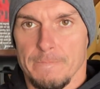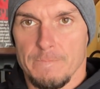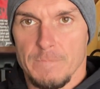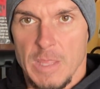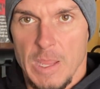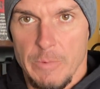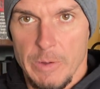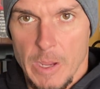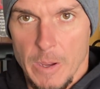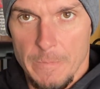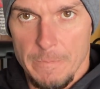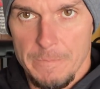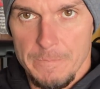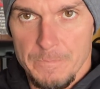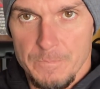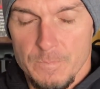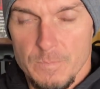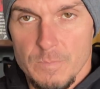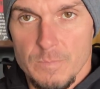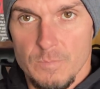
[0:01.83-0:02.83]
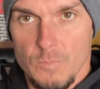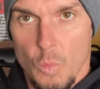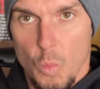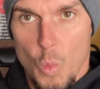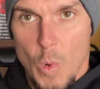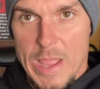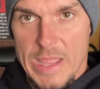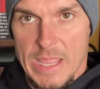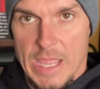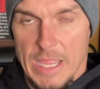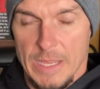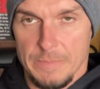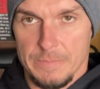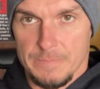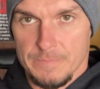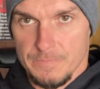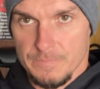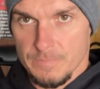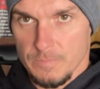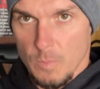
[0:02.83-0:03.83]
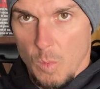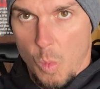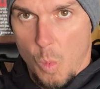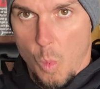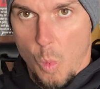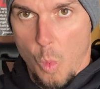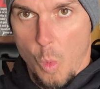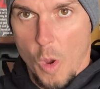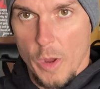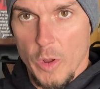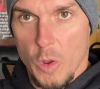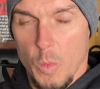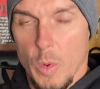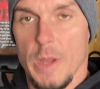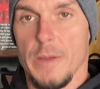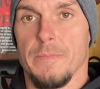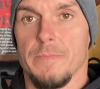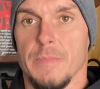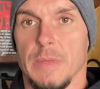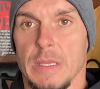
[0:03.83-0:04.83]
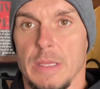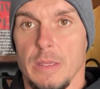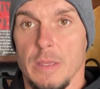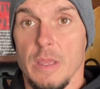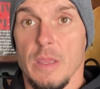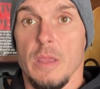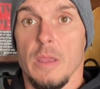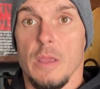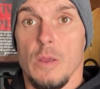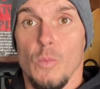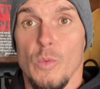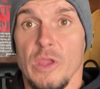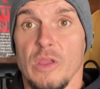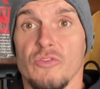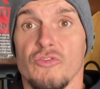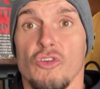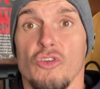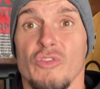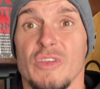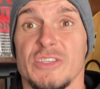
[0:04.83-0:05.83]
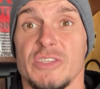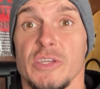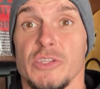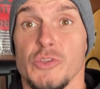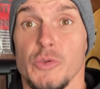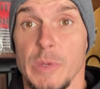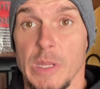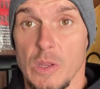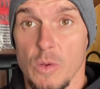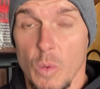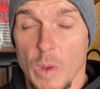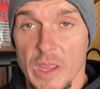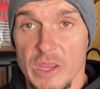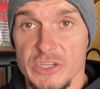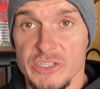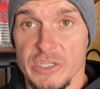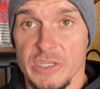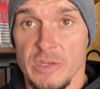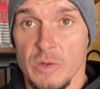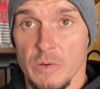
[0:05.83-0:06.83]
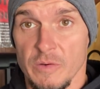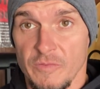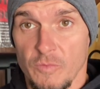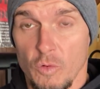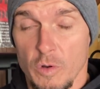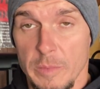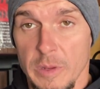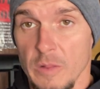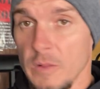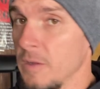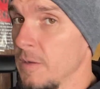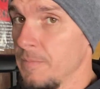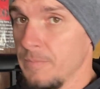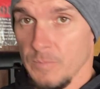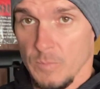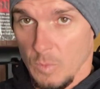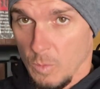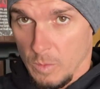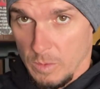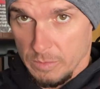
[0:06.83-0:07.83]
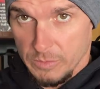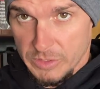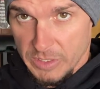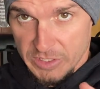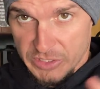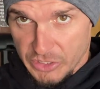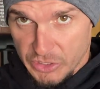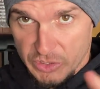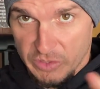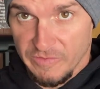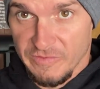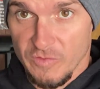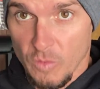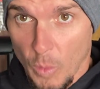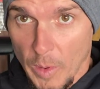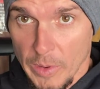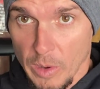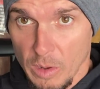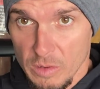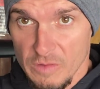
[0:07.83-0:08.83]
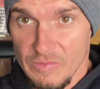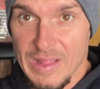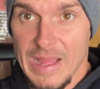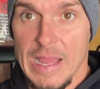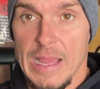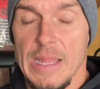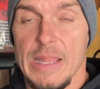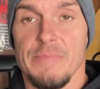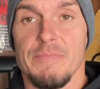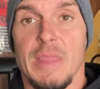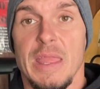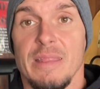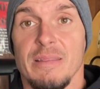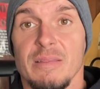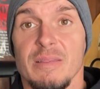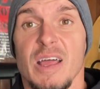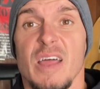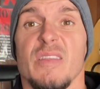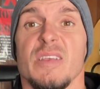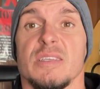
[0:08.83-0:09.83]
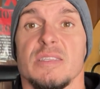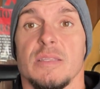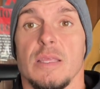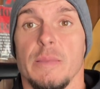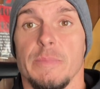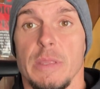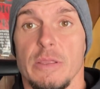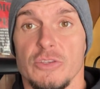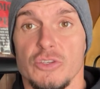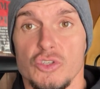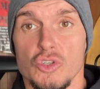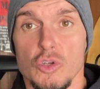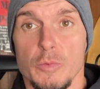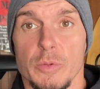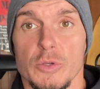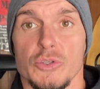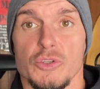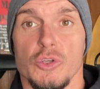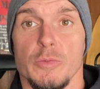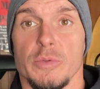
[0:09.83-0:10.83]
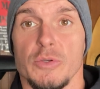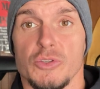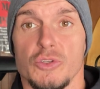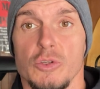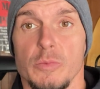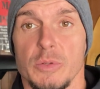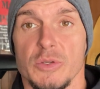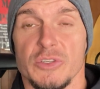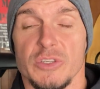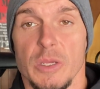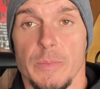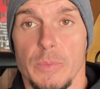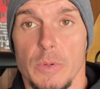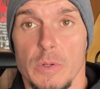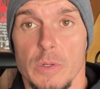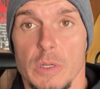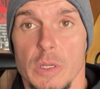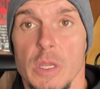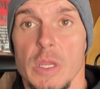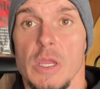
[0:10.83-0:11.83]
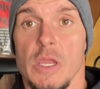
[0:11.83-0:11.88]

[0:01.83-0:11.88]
Here we go. Weight gain 101. We can turn this into an equation and a formula, or let's just avoid all of that and let this thing be super, super, super simple.